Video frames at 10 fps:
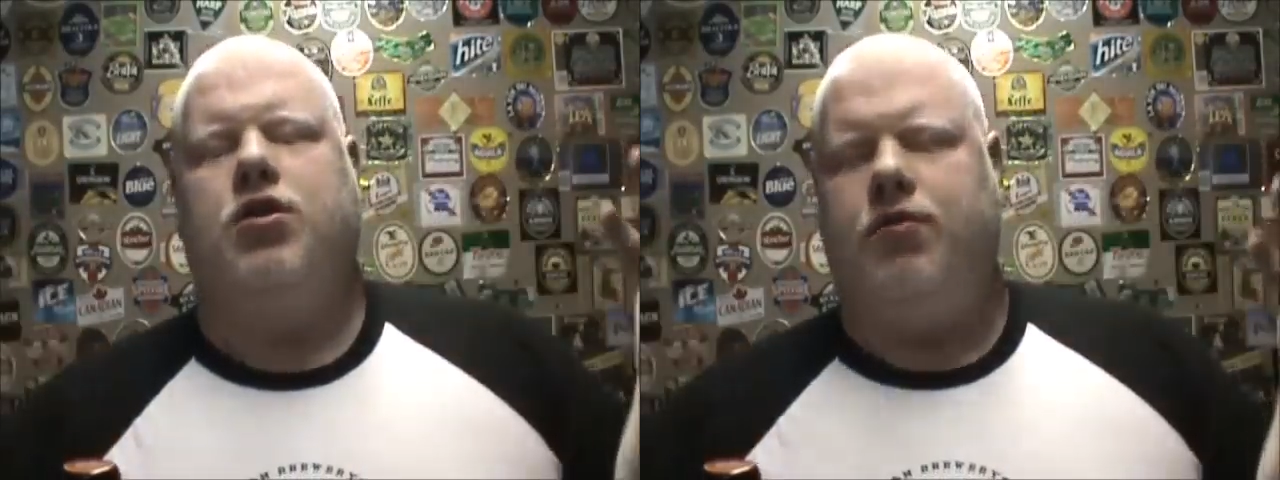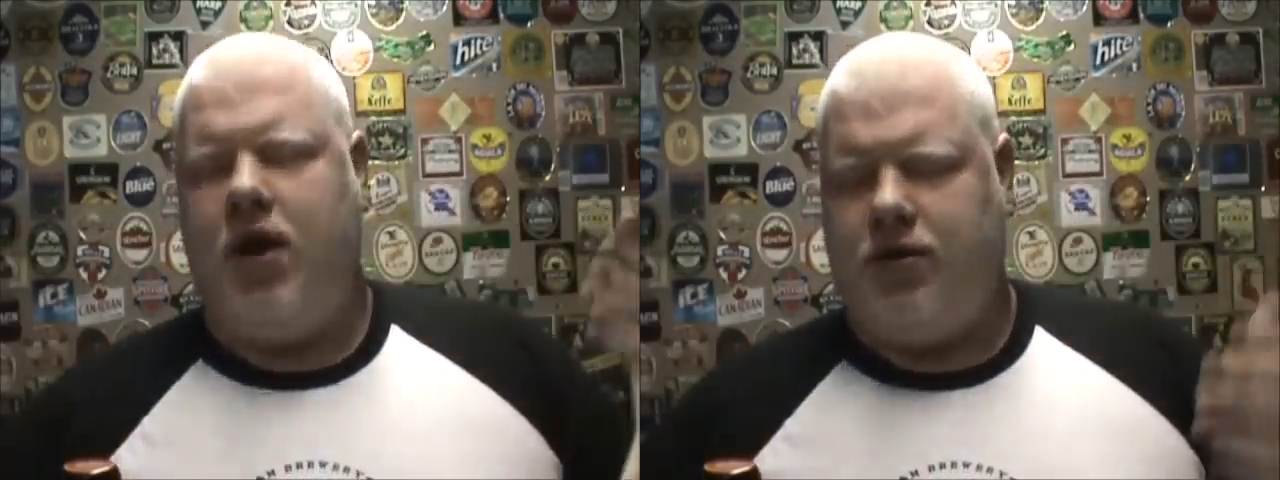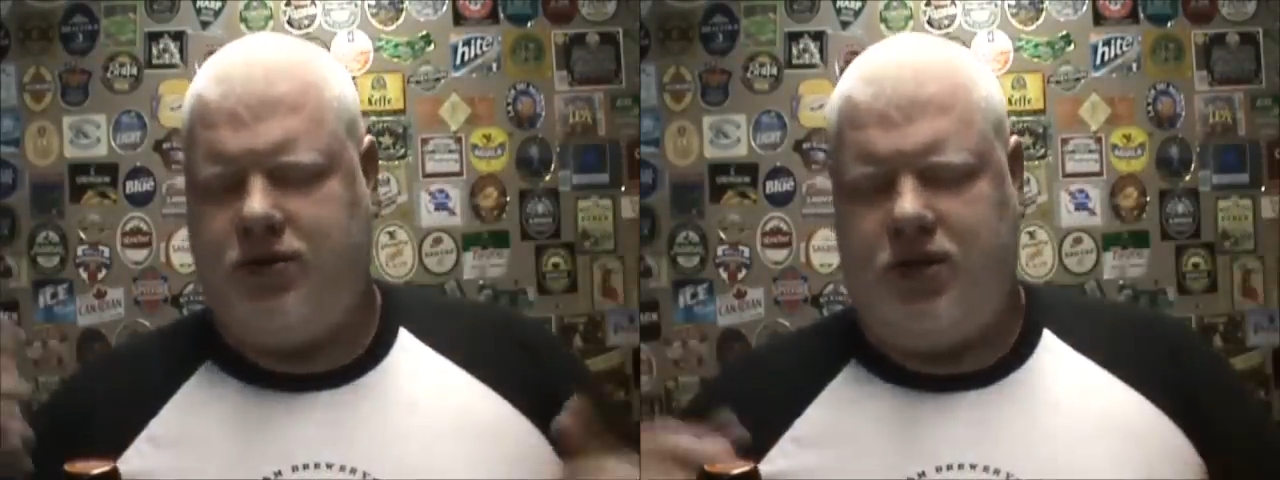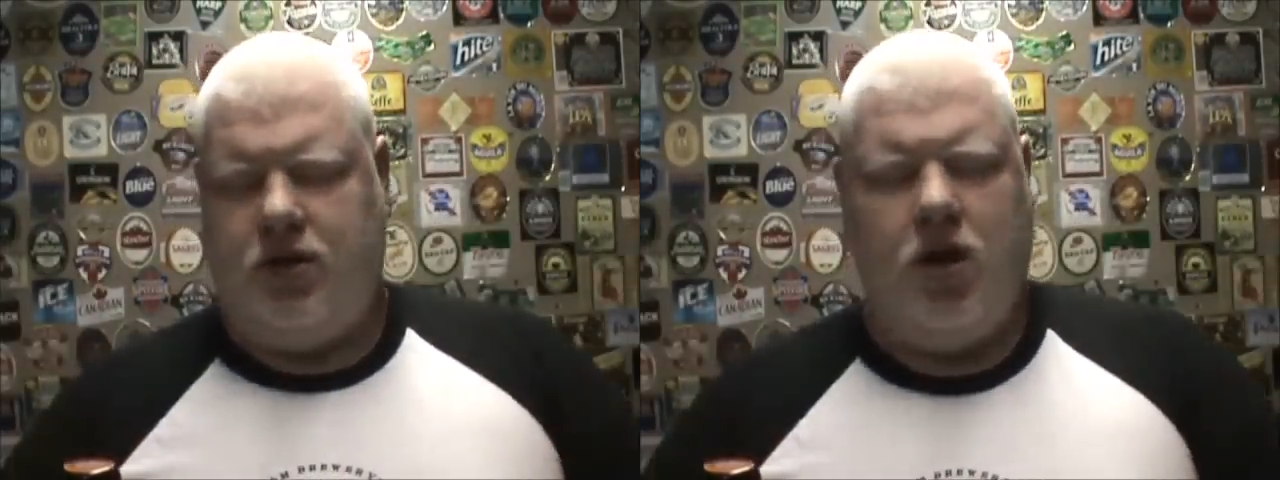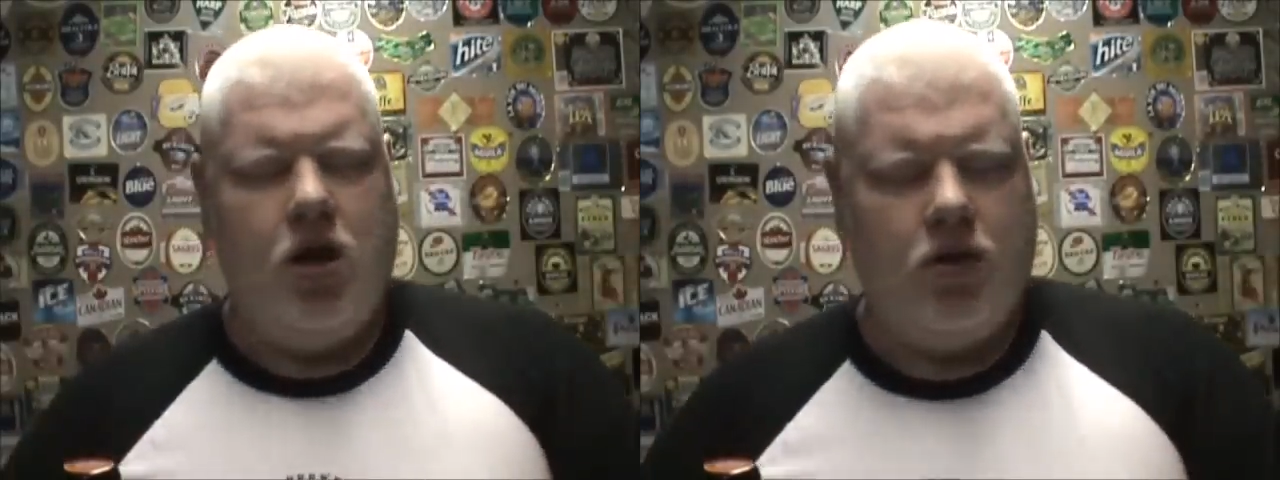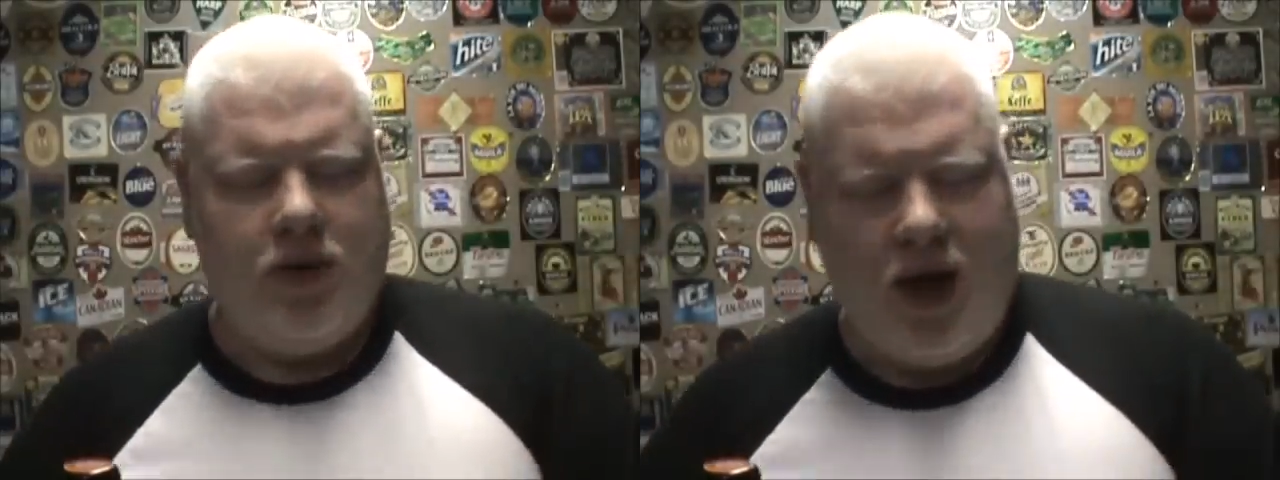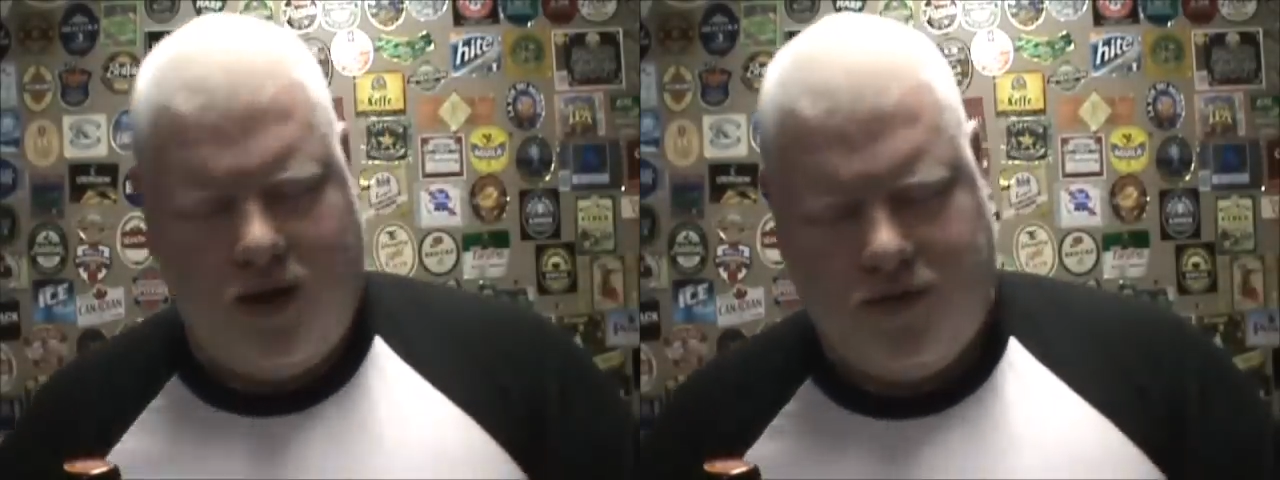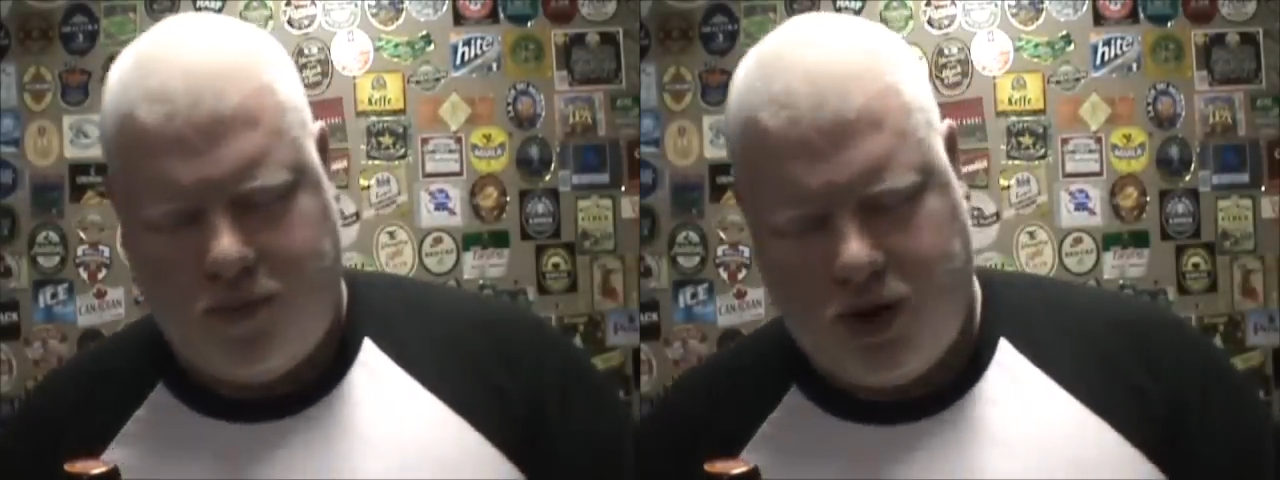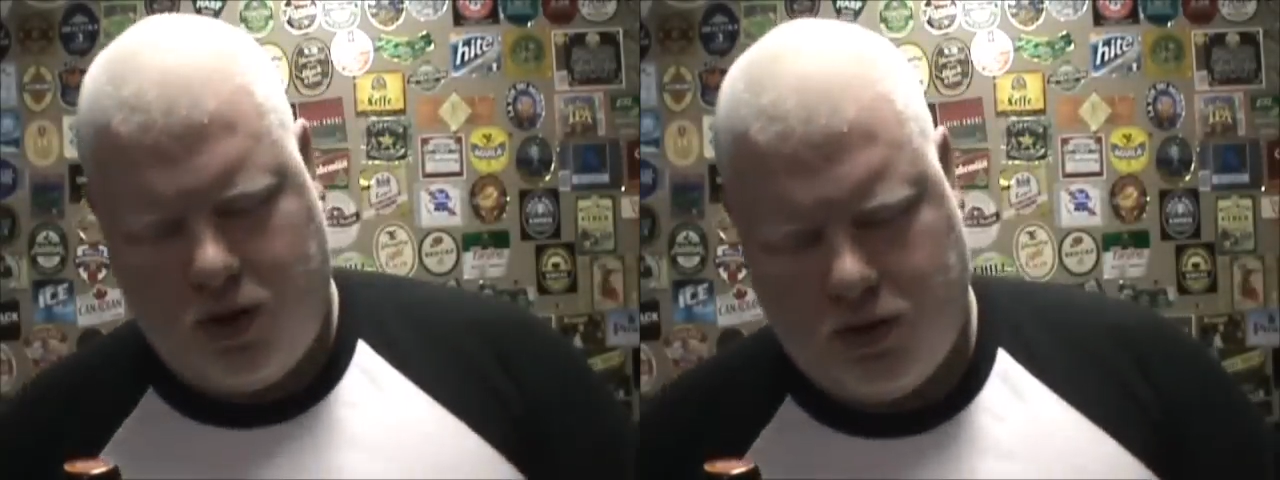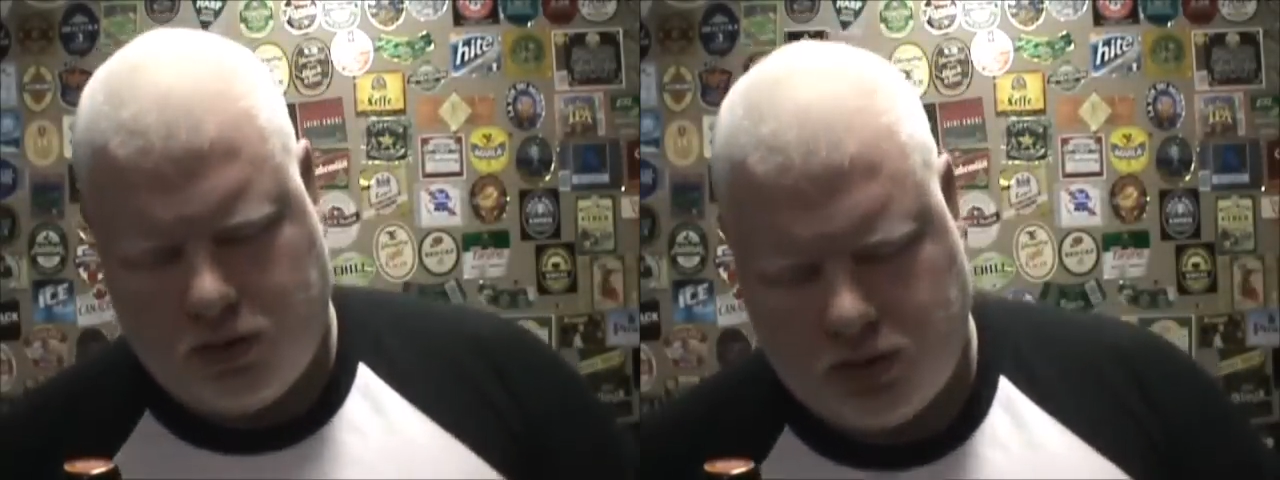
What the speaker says: The Rhino's here. We have a beer.